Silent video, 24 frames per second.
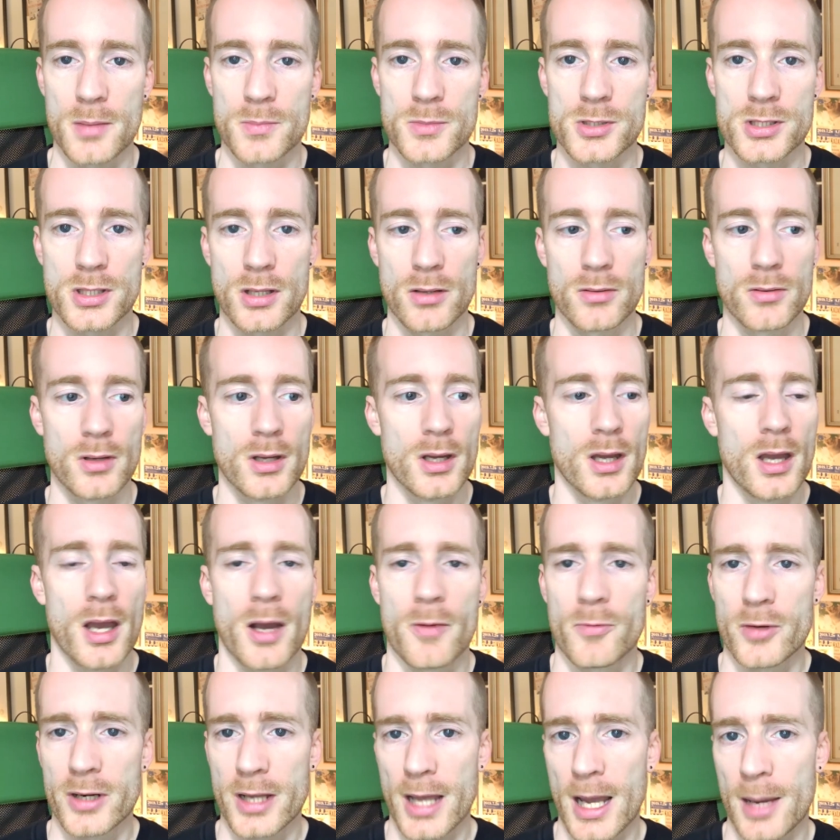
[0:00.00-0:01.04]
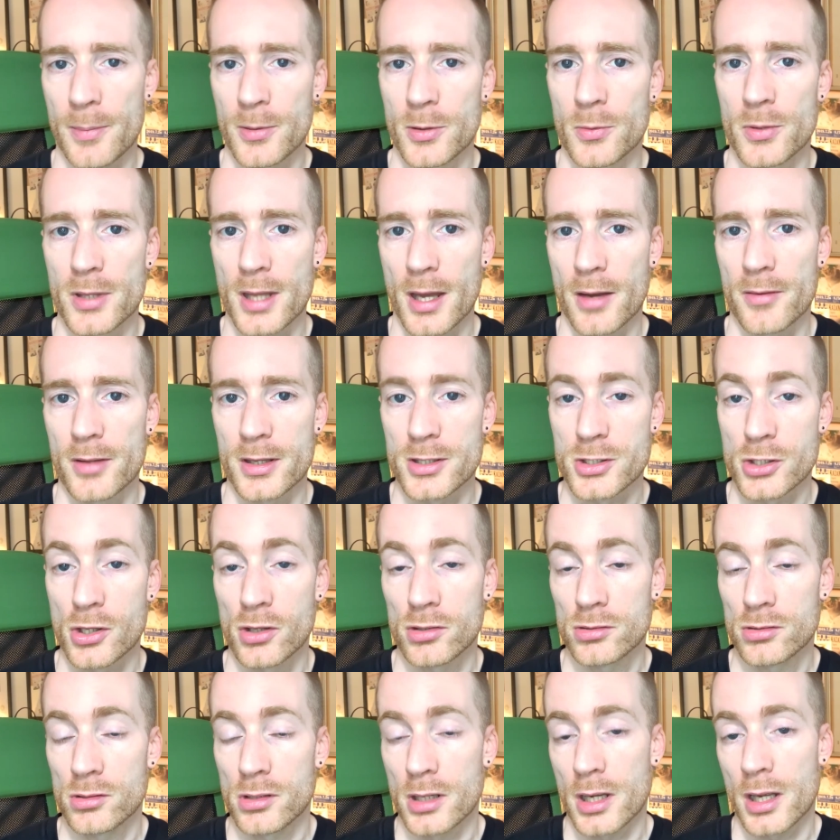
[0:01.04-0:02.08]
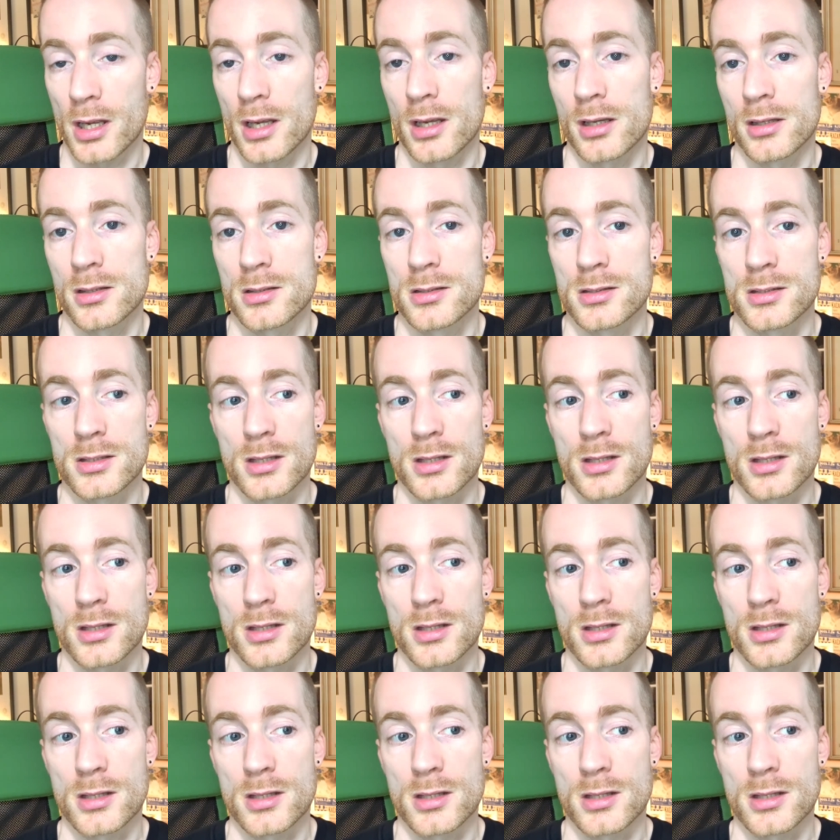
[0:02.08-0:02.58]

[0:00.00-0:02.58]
So I'm really happy with how that's gone, and